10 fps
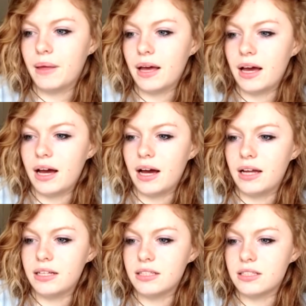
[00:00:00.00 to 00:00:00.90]

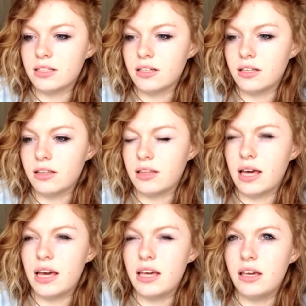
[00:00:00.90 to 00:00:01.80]
and
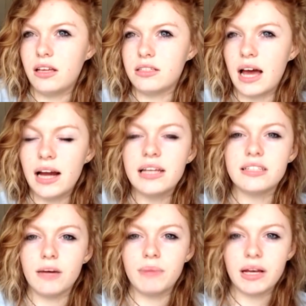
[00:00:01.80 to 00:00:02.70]
they tallied
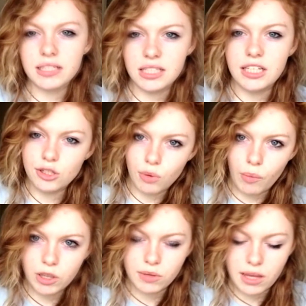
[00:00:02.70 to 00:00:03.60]
up next to each one
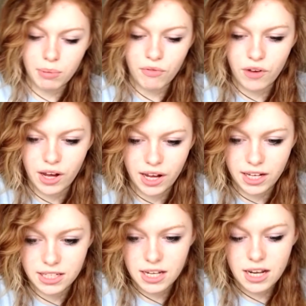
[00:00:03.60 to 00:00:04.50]
which one they
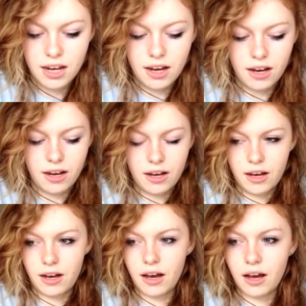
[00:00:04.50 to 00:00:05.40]
preferred,
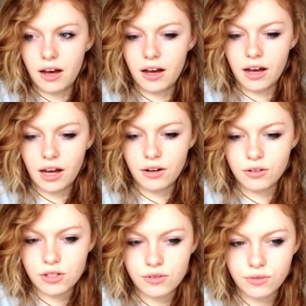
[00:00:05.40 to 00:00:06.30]

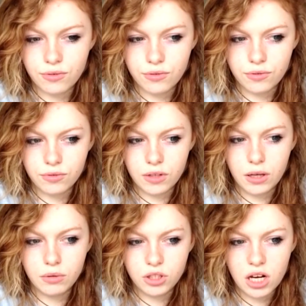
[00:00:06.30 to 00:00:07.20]
and
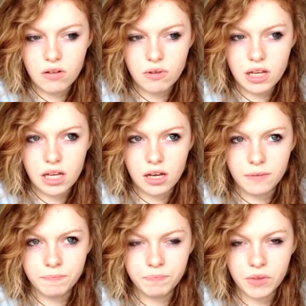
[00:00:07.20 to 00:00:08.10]
it
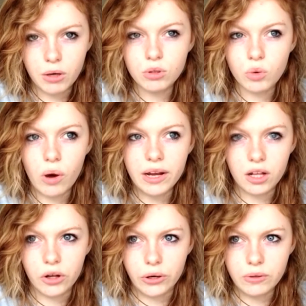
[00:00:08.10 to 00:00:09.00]
was quite
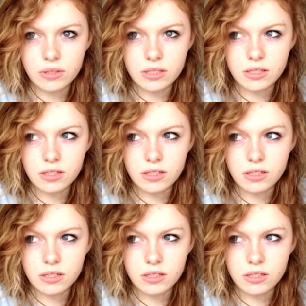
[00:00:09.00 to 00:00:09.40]
close